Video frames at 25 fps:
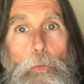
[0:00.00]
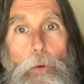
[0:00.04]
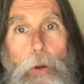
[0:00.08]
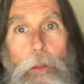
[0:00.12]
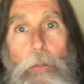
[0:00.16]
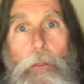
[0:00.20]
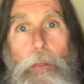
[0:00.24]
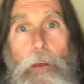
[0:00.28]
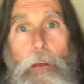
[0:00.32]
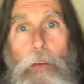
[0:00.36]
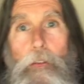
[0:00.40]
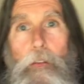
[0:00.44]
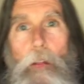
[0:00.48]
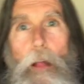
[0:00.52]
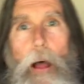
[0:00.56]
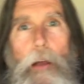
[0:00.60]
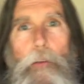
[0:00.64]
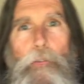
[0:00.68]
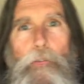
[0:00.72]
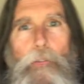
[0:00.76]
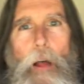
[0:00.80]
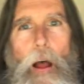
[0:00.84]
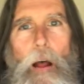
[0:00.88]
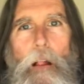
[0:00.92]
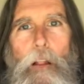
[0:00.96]
with this
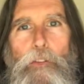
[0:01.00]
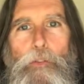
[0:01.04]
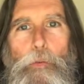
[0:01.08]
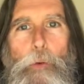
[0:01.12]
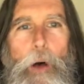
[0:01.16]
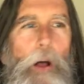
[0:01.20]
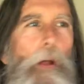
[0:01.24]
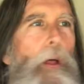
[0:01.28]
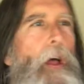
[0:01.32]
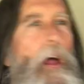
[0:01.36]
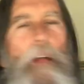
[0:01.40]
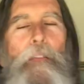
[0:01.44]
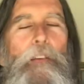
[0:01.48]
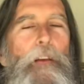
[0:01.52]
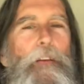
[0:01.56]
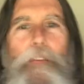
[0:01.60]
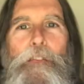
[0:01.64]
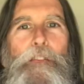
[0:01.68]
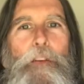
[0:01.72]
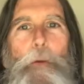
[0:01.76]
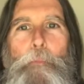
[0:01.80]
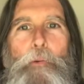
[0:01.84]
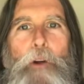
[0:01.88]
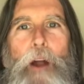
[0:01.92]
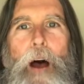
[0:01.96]
lifestyle as well. This
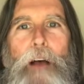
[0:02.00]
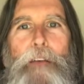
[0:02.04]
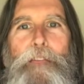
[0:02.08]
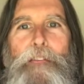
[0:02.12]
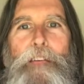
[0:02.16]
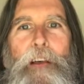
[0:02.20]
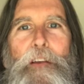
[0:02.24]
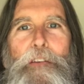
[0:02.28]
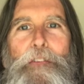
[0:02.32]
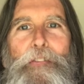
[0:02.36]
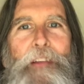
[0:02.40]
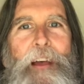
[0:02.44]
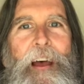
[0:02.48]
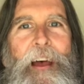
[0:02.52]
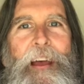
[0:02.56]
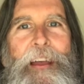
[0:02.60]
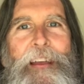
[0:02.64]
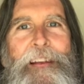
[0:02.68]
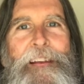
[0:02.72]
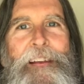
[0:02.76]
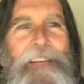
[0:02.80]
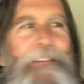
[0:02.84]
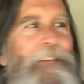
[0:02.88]
is a process thing.